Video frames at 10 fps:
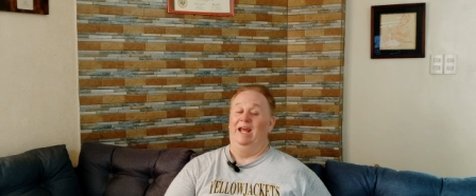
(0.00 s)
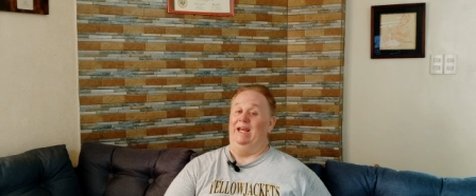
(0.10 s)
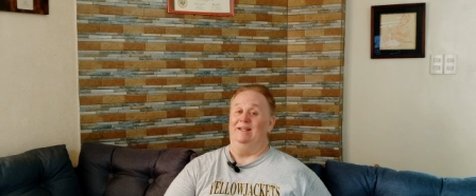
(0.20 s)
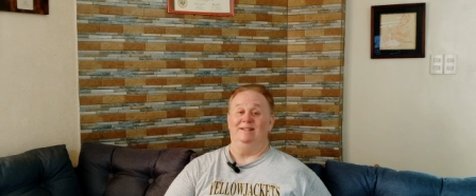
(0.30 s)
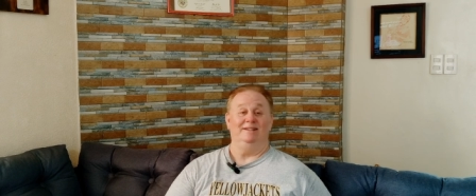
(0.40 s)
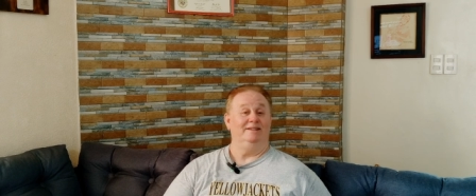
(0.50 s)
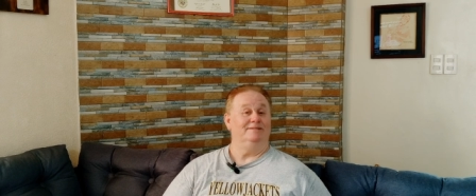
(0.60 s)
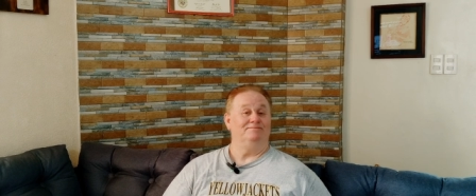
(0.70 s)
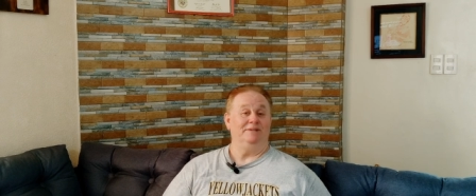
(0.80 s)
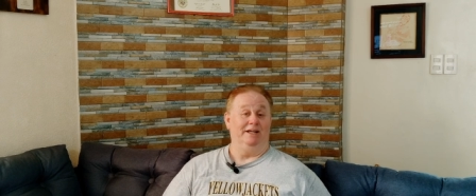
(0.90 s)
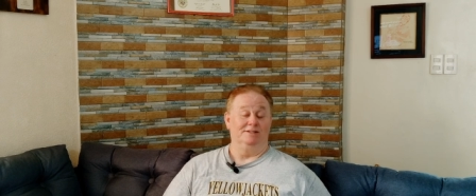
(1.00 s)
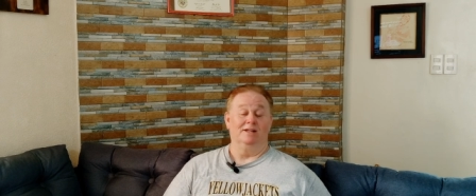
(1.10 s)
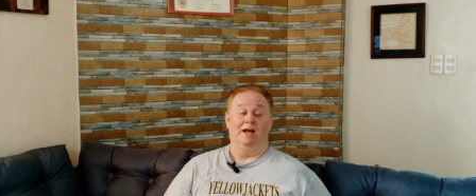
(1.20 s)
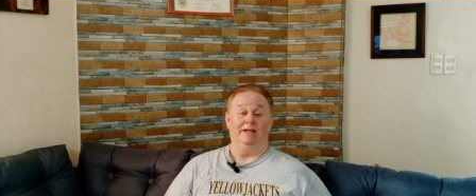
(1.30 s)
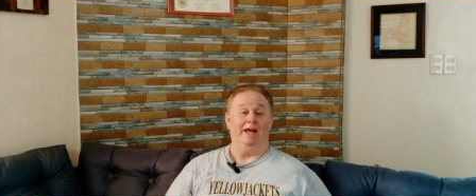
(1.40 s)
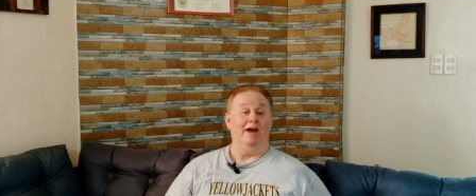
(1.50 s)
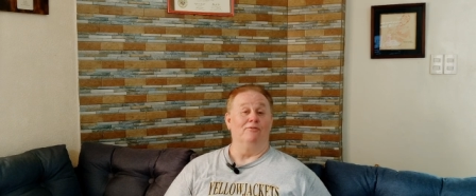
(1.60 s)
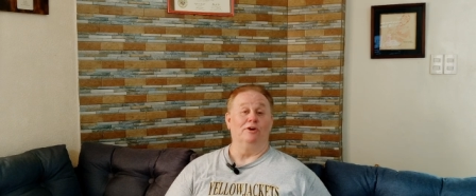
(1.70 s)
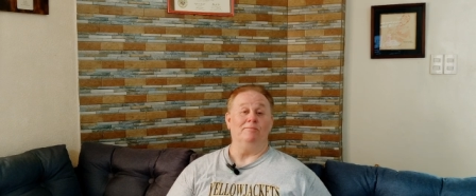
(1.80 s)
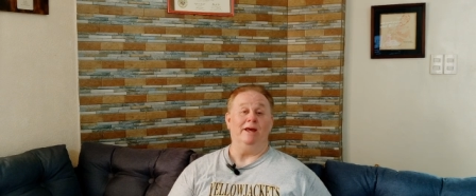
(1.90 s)
It's like
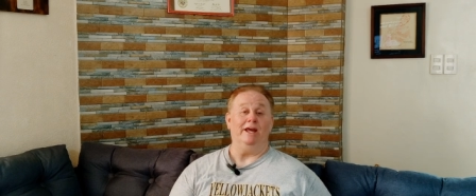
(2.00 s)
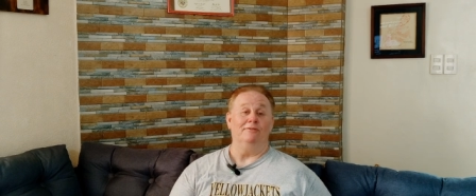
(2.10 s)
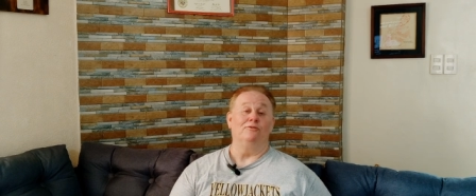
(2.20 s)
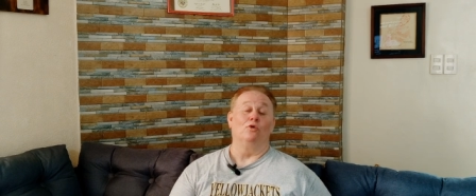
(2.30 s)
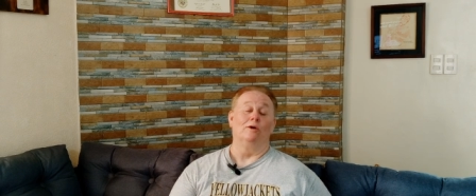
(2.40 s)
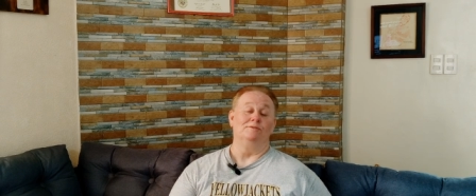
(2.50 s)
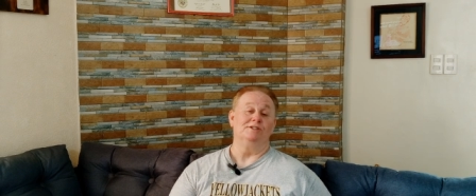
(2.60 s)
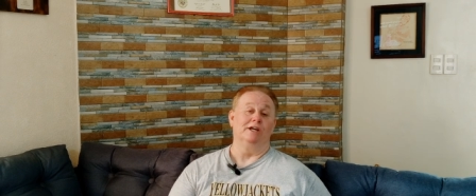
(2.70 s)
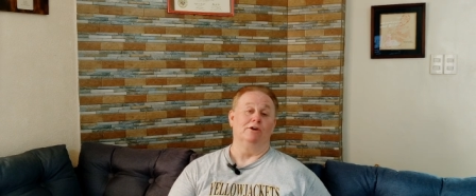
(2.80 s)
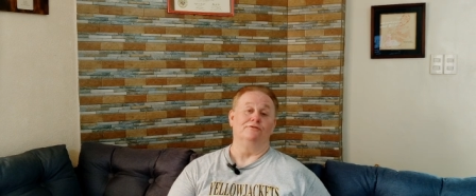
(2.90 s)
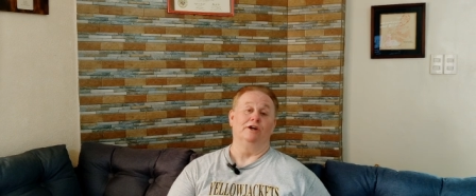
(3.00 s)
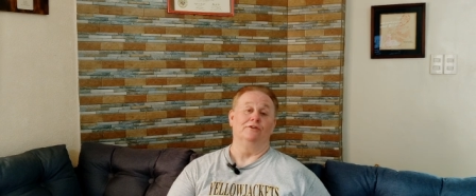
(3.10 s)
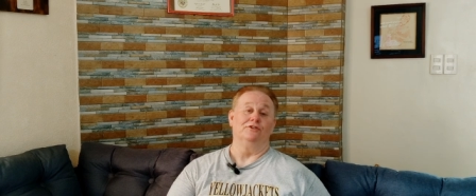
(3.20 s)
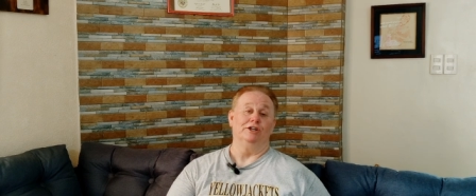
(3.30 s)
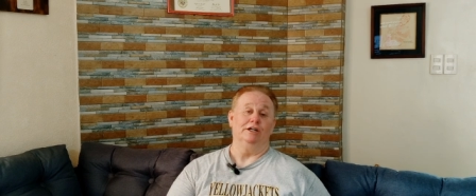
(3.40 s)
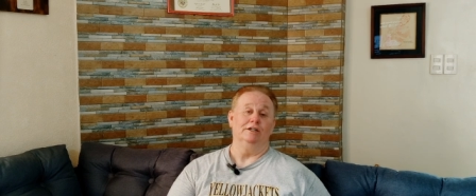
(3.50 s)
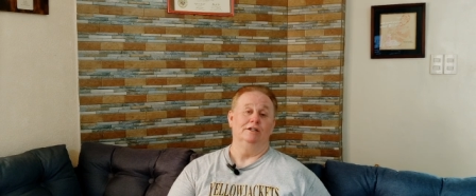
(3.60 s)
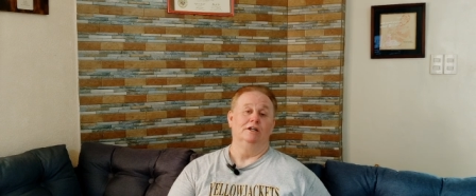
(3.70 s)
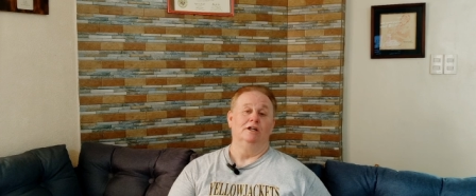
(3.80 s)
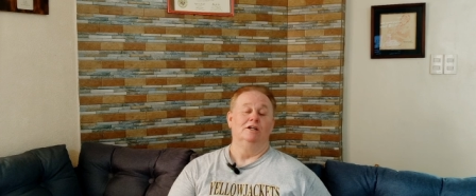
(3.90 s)
every man for himself out there.
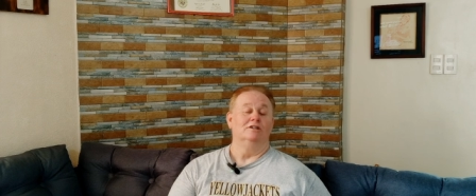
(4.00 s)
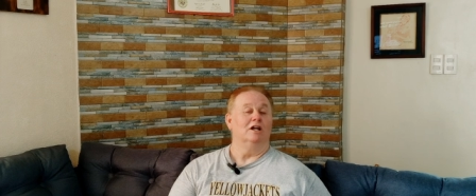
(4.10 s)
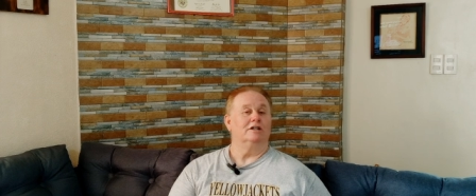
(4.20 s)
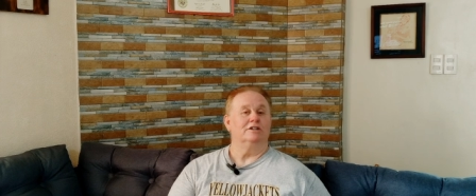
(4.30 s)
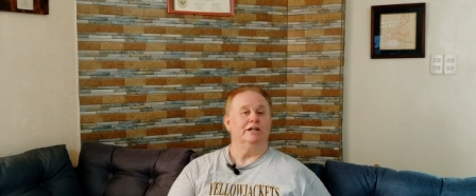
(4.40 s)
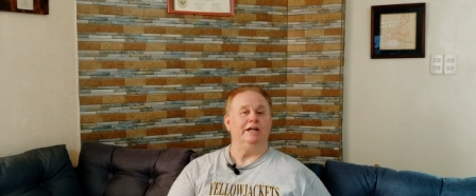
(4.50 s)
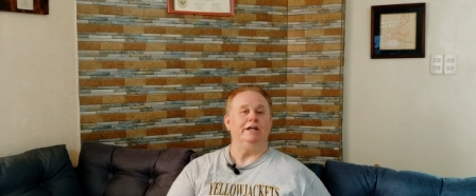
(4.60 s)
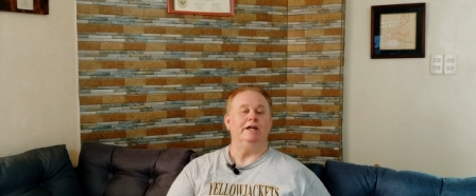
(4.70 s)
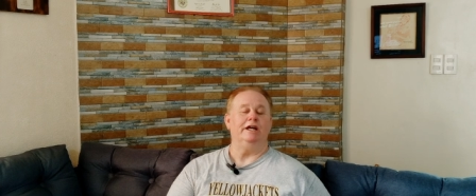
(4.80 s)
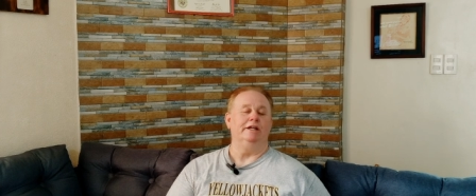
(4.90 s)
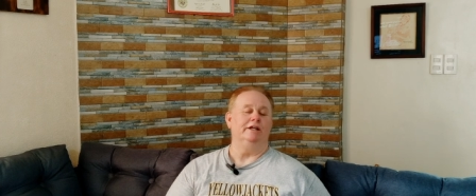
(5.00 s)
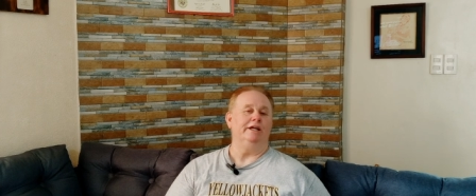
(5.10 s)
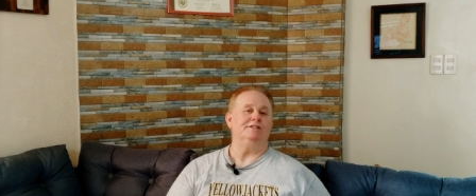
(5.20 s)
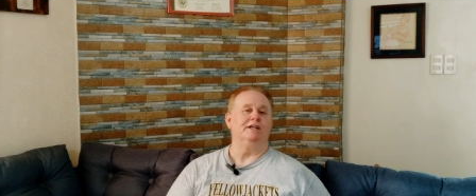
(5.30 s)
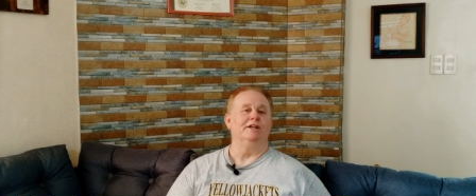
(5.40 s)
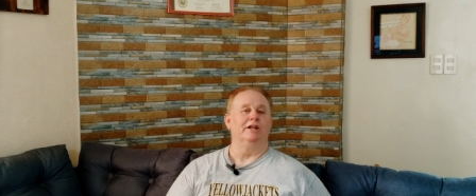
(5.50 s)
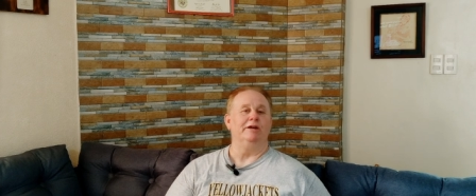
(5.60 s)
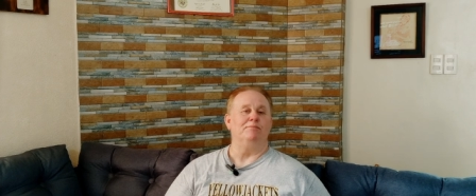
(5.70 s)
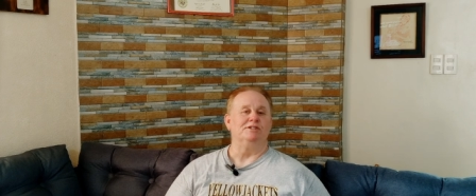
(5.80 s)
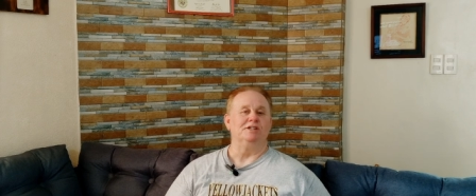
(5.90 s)
Luckily, at least in the
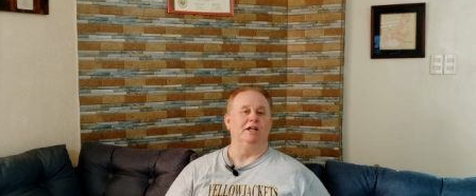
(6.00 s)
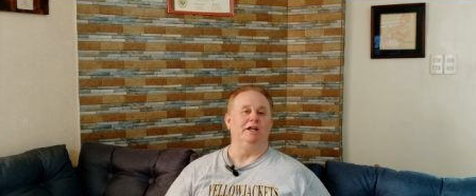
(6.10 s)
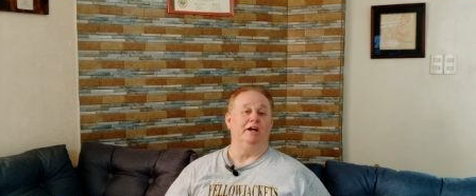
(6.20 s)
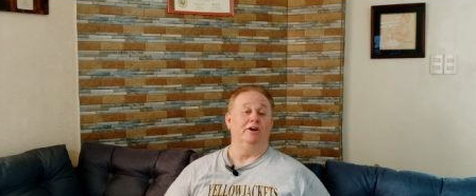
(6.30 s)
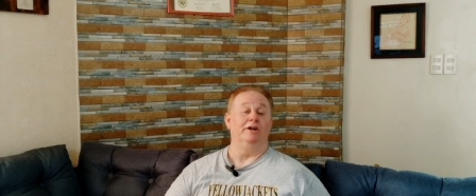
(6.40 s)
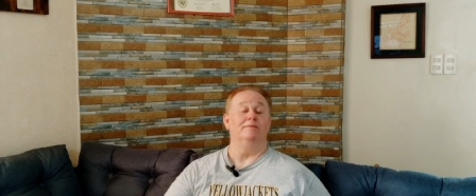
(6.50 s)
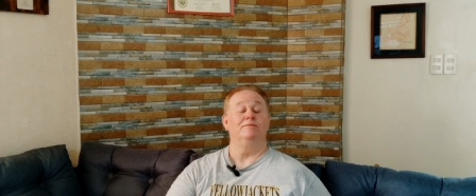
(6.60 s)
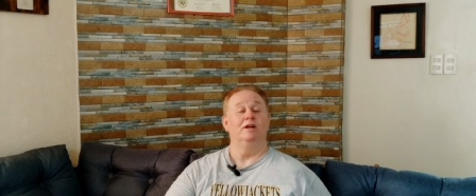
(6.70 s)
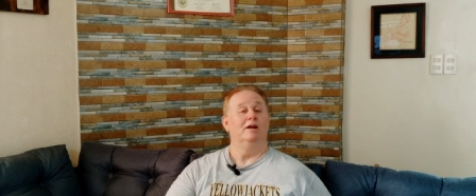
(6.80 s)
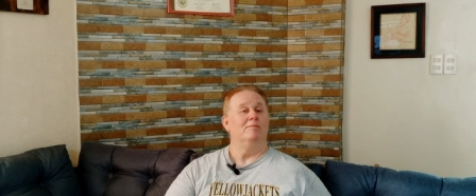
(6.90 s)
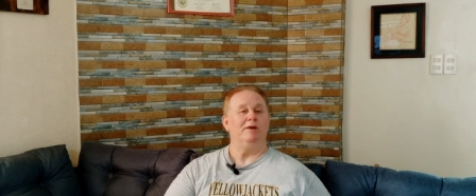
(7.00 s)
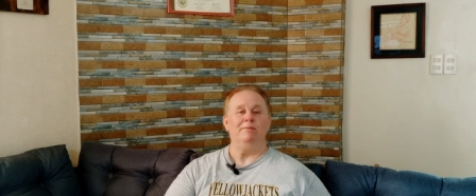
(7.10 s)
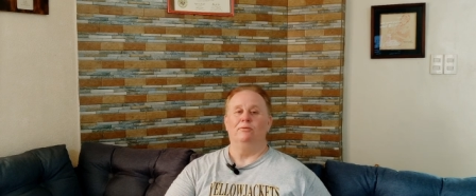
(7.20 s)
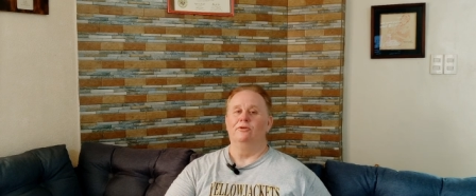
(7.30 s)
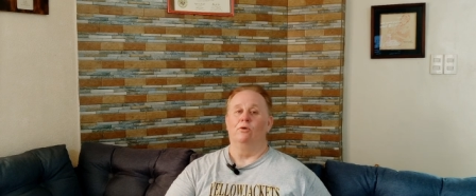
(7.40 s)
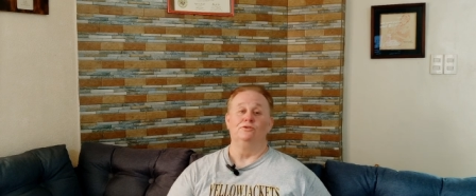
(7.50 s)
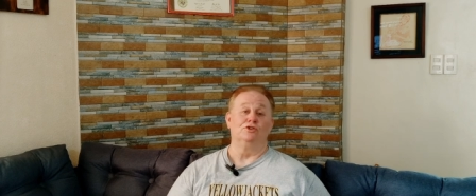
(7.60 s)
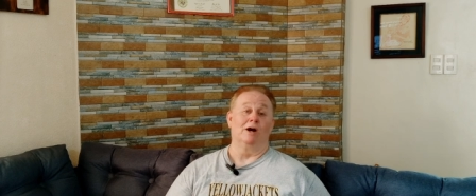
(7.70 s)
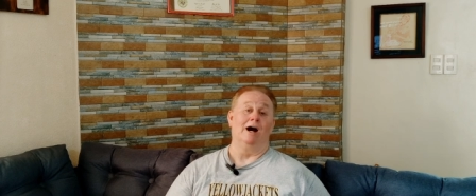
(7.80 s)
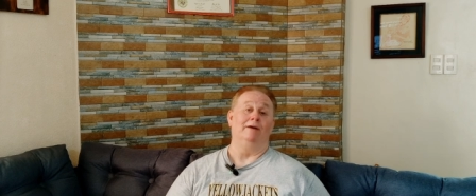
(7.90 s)
Lipa City area, people
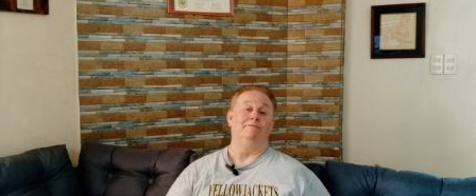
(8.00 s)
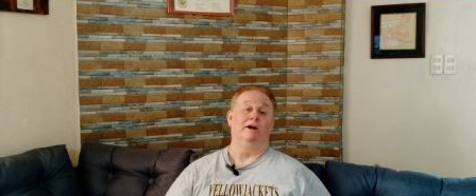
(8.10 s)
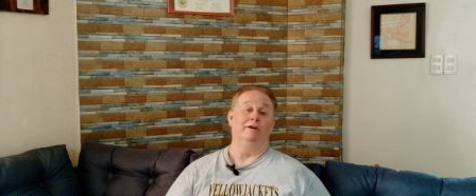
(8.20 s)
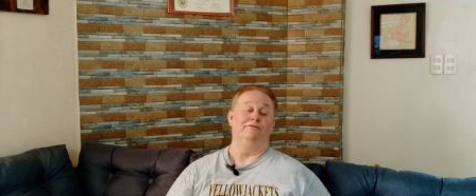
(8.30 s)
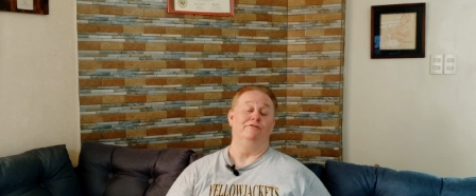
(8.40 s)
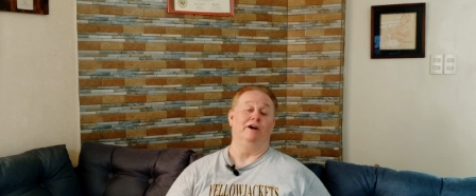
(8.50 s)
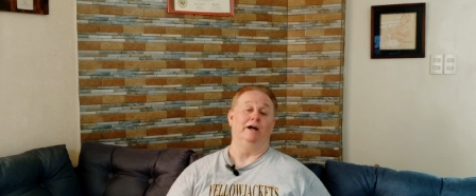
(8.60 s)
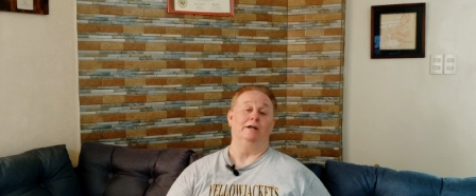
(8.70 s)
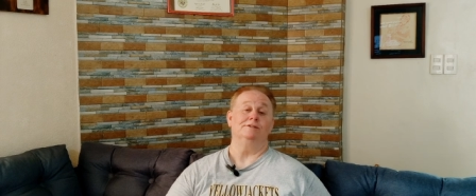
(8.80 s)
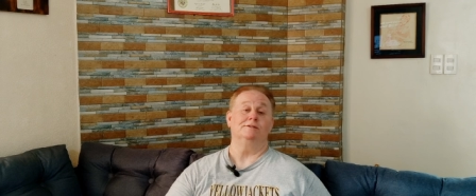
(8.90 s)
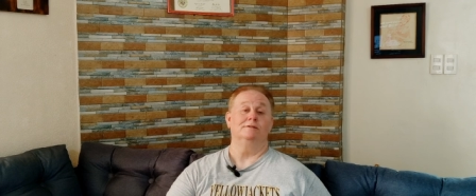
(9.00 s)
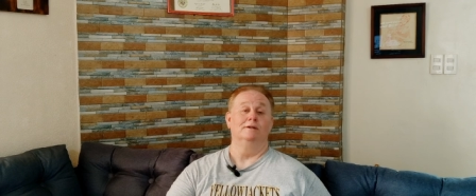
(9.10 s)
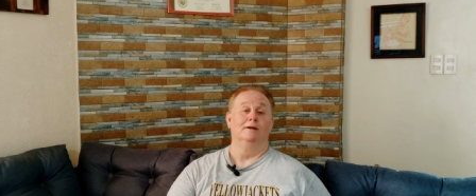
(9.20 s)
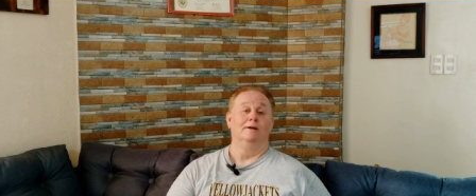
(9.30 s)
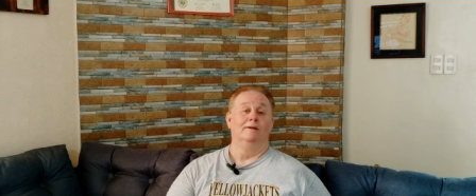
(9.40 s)
don't drive very fast.